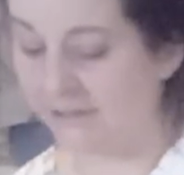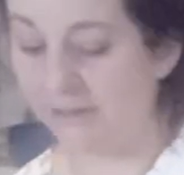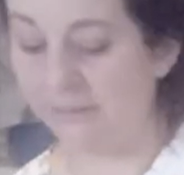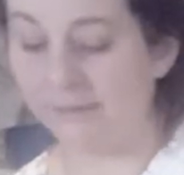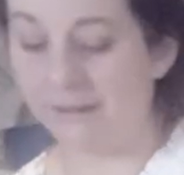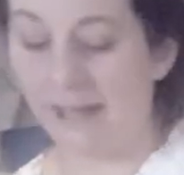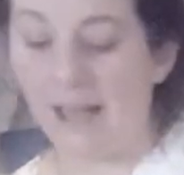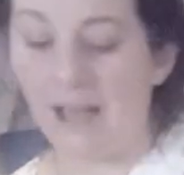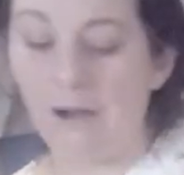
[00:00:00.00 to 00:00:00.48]

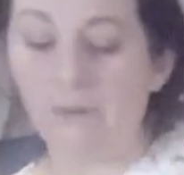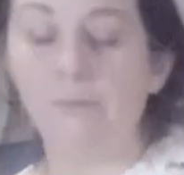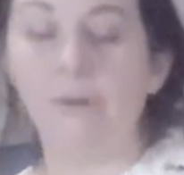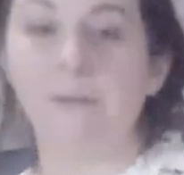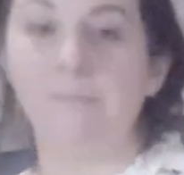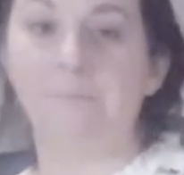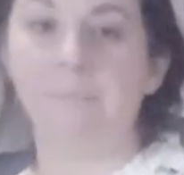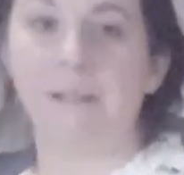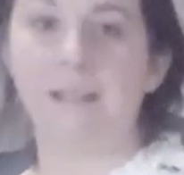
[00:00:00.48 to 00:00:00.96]
that
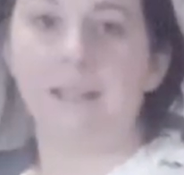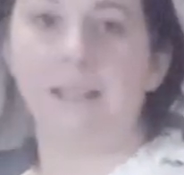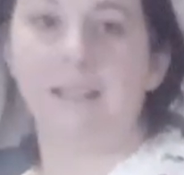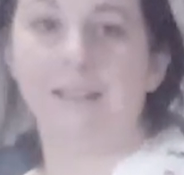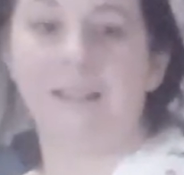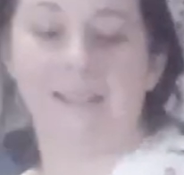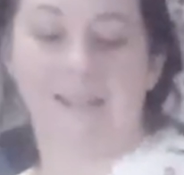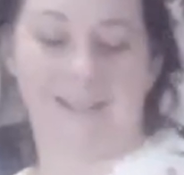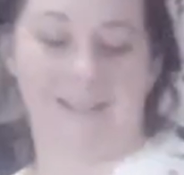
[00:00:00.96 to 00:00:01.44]
would
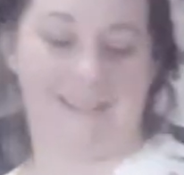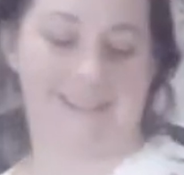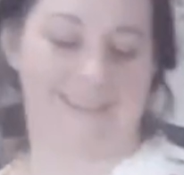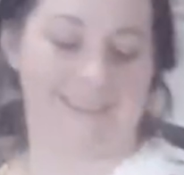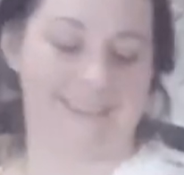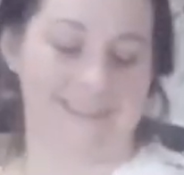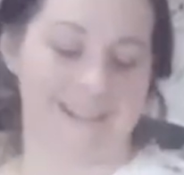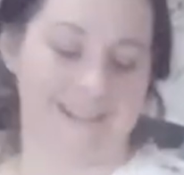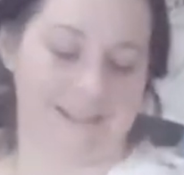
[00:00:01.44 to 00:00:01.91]
be
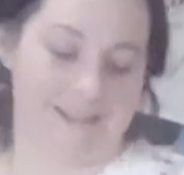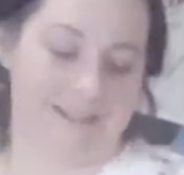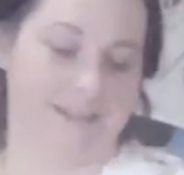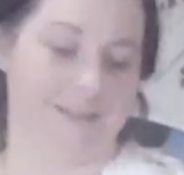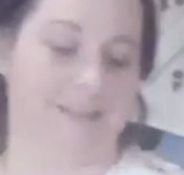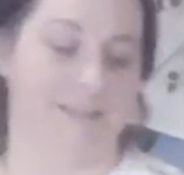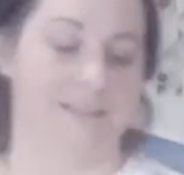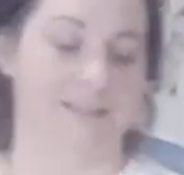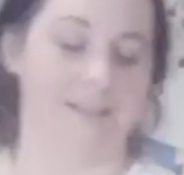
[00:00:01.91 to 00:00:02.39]

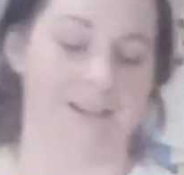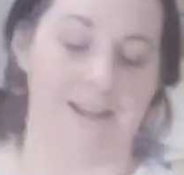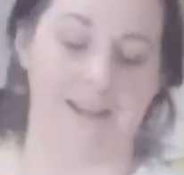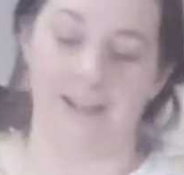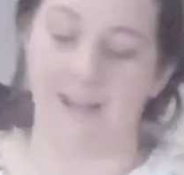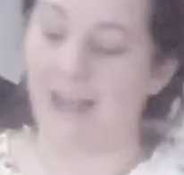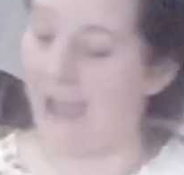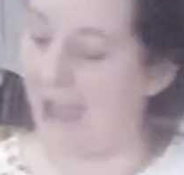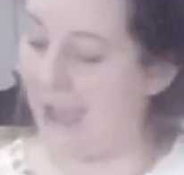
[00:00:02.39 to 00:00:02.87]
the
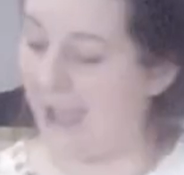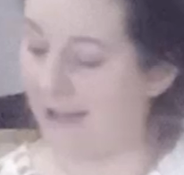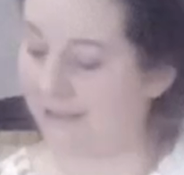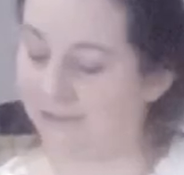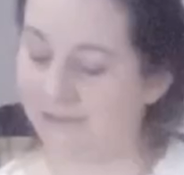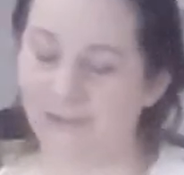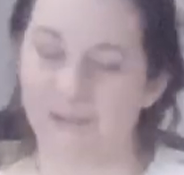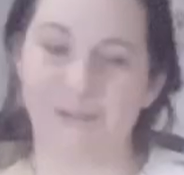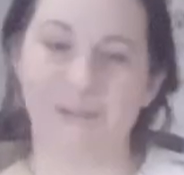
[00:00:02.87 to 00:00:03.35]

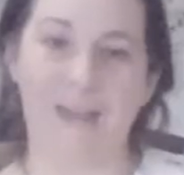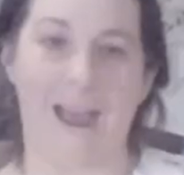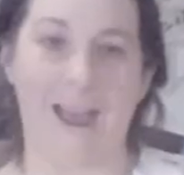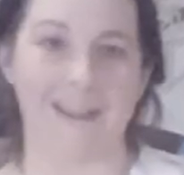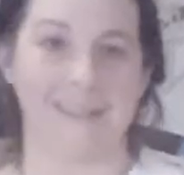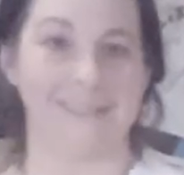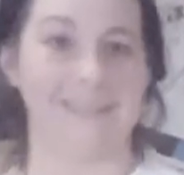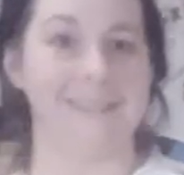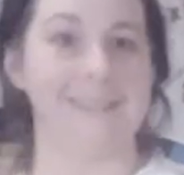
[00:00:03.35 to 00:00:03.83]

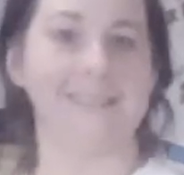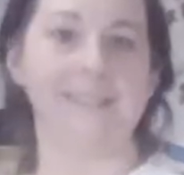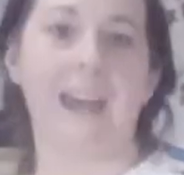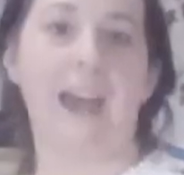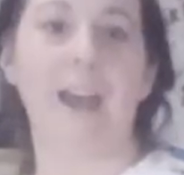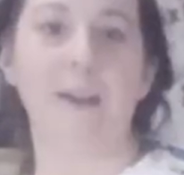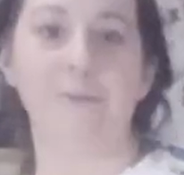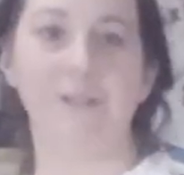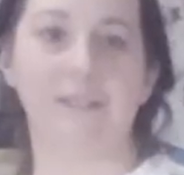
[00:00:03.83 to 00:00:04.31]
exercises
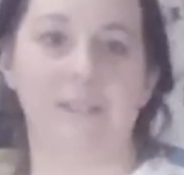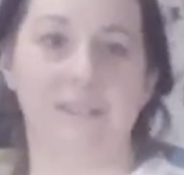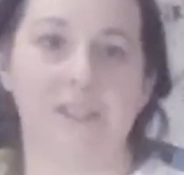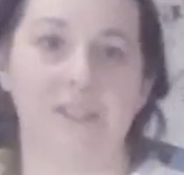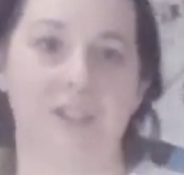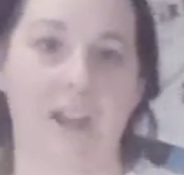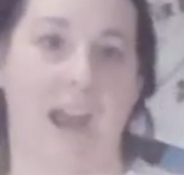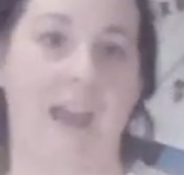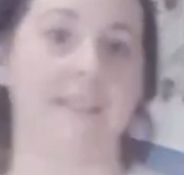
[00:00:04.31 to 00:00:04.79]
I would
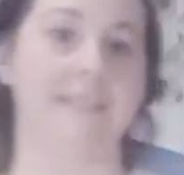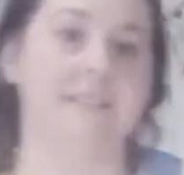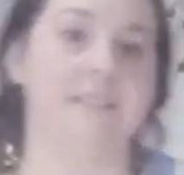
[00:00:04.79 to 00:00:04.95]
suggest